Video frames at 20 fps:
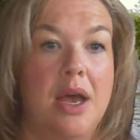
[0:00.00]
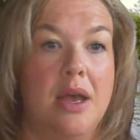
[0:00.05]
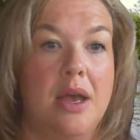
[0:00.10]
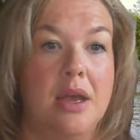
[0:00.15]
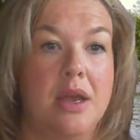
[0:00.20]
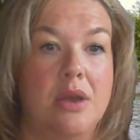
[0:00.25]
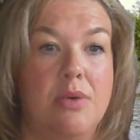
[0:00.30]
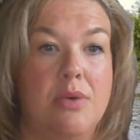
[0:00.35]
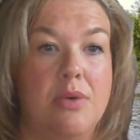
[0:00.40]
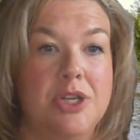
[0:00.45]

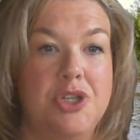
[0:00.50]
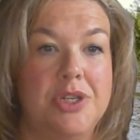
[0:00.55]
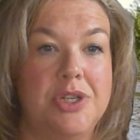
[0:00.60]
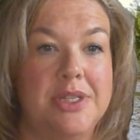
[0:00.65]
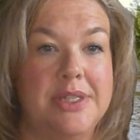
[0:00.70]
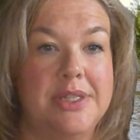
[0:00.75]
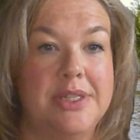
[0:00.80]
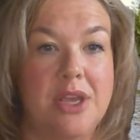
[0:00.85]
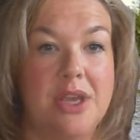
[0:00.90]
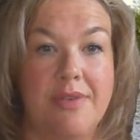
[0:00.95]
questions
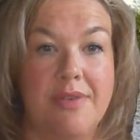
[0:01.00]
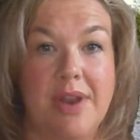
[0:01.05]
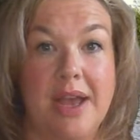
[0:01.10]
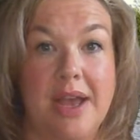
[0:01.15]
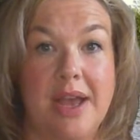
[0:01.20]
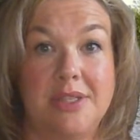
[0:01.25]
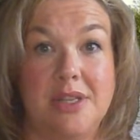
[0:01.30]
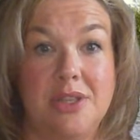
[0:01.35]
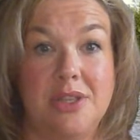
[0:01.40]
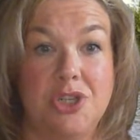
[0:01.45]
that you haven't
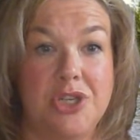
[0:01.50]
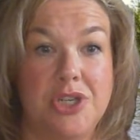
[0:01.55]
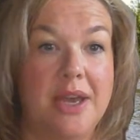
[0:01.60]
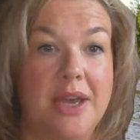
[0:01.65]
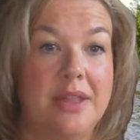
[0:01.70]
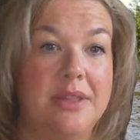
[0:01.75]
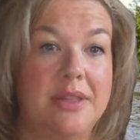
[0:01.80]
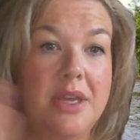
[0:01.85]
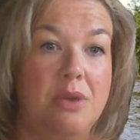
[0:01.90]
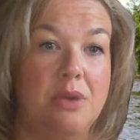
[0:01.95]
asked in the chat
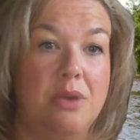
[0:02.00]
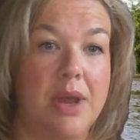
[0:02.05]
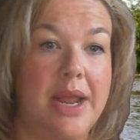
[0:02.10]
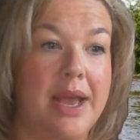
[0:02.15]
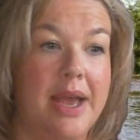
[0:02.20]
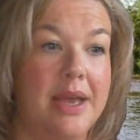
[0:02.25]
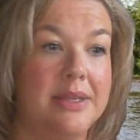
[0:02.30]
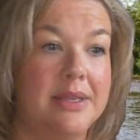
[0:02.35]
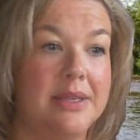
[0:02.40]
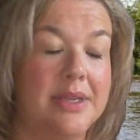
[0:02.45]
that you want to
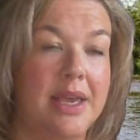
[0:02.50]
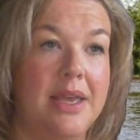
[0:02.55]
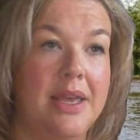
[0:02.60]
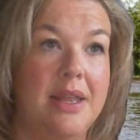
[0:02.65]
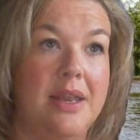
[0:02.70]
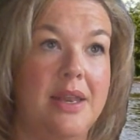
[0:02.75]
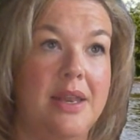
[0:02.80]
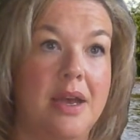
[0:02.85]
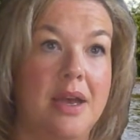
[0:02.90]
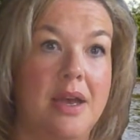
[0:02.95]
ask
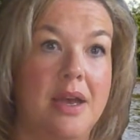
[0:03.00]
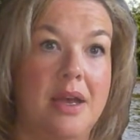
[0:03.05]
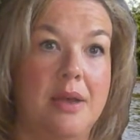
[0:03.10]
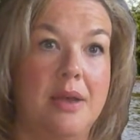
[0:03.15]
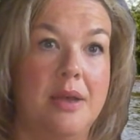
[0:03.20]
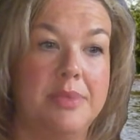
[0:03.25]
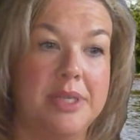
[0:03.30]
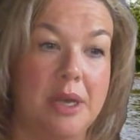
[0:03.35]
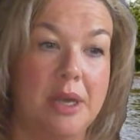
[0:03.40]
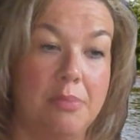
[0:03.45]
in
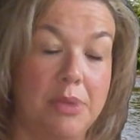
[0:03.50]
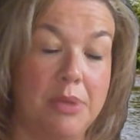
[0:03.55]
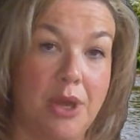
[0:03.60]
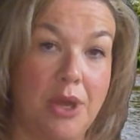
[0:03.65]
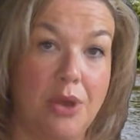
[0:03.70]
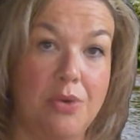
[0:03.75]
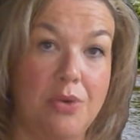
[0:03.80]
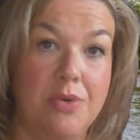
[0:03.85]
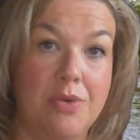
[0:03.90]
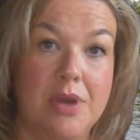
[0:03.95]
down
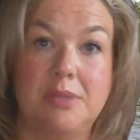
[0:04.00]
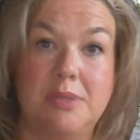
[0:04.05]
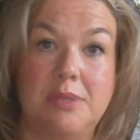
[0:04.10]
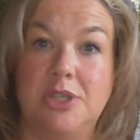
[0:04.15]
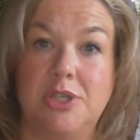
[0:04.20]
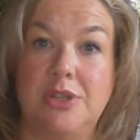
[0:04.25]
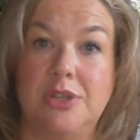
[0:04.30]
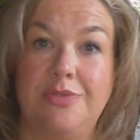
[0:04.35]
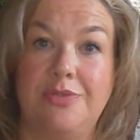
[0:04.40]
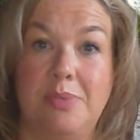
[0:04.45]
below,
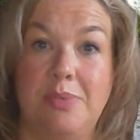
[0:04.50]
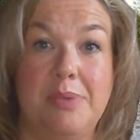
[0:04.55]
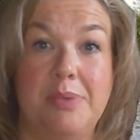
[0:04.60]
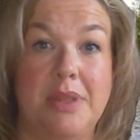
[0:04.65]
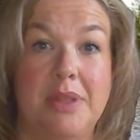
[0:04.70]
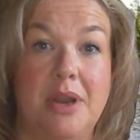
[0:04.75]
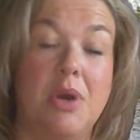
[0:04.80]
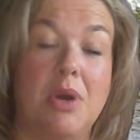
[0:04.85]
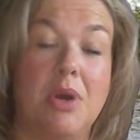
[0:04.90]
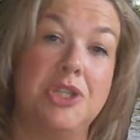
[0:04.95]
especially for people that
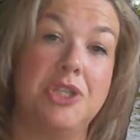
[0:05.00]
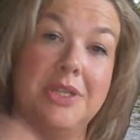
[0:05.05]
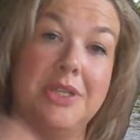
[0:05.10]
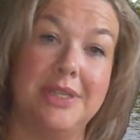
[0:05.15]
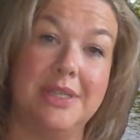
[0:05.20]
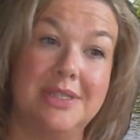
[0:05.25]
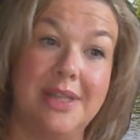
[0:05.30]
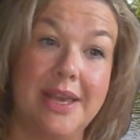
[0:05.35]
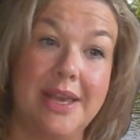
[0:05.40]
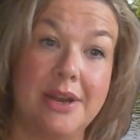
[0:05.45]
are watching
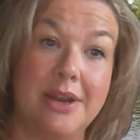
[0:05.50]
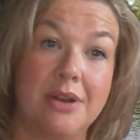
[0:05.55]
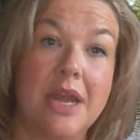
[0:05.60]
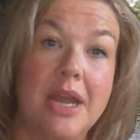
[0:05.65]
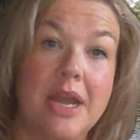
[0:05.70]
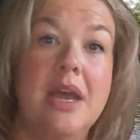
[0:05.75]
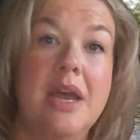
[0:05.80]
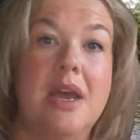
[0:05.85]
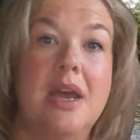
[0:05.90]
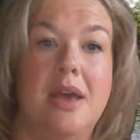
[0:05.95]
this later,
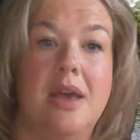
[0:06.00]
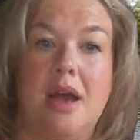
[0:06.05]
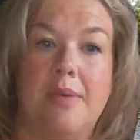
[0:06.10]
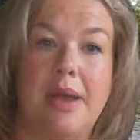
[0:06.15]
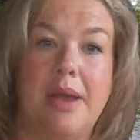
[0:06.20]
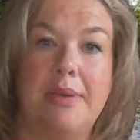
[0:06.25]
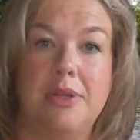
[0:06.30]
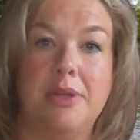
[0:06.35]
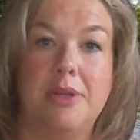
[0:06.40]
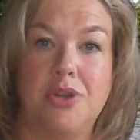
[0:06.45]
I
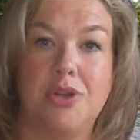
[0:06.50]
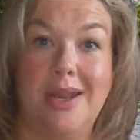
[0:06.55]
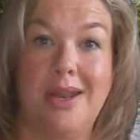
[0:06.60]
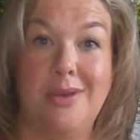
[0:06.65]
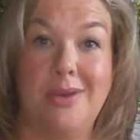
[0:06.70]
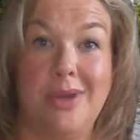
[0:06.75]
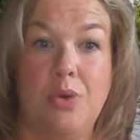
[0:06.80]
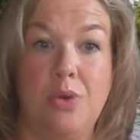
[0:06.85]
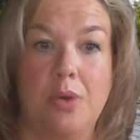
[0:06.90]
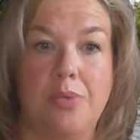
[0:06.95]
will try to
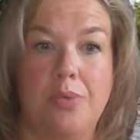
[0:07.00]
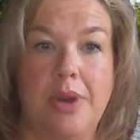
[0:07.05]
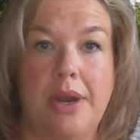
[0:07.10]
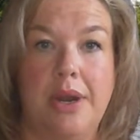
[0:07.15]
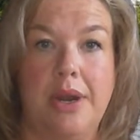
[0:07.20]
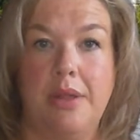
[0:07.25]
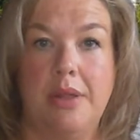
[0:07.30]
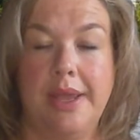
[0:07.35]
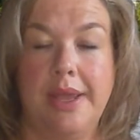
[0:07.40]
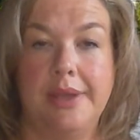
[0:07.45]
incorporate all
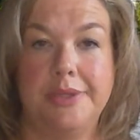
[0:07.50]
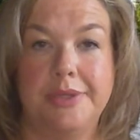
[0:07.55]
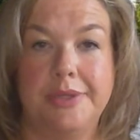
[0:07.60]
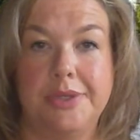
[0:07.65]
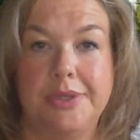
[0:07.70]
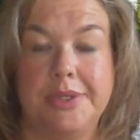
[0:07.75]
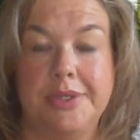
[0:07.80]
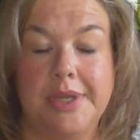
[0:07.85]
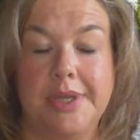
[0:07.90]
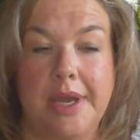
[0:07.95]
the
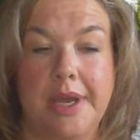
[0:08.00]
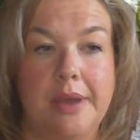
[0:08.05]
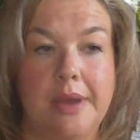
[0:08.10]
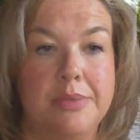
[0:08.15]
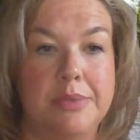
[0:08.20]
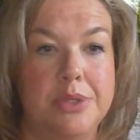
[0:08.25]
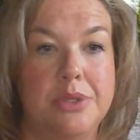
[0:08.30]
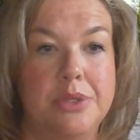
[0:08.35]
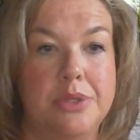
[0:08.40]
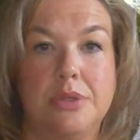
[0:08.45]
answers
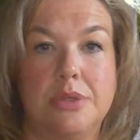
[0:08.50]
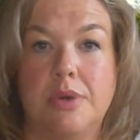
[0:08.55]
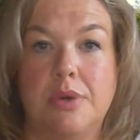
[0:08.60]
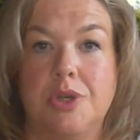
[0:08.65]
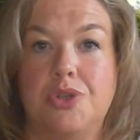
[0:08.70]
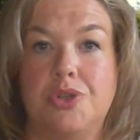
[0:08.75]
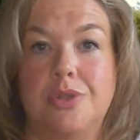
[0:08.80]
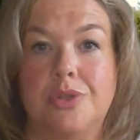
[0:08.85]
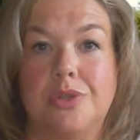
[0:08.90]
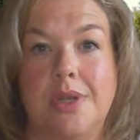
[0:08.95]
to those
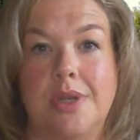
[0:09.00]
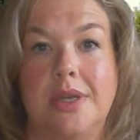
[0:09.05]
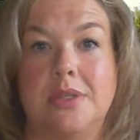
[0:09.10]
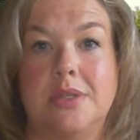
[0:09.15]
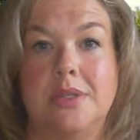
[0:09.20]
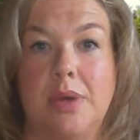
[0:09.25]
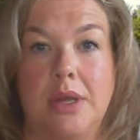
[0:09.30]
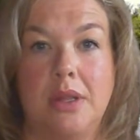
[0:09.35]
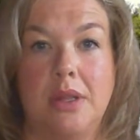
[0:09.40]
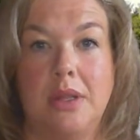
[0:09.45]
questions as
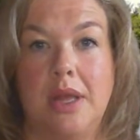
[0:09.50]
well.